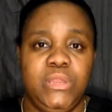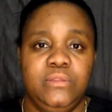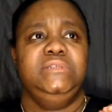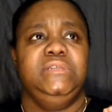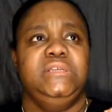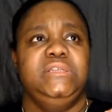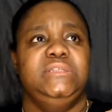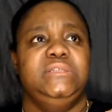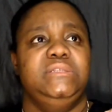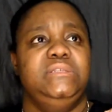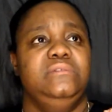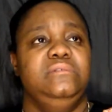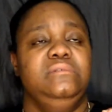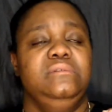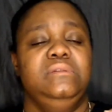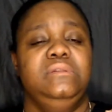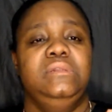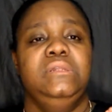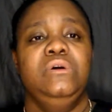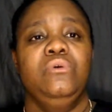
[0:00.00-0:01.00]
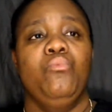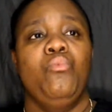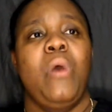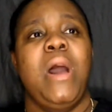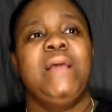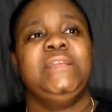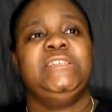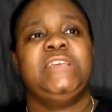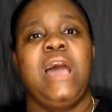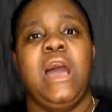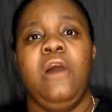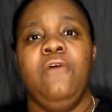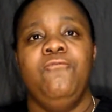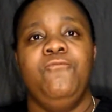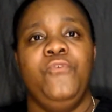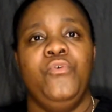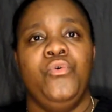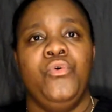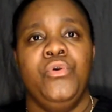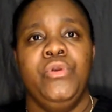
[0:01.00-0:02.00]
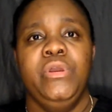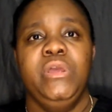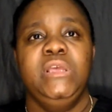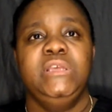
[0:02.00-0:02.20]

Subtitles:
Just look, watch out for it.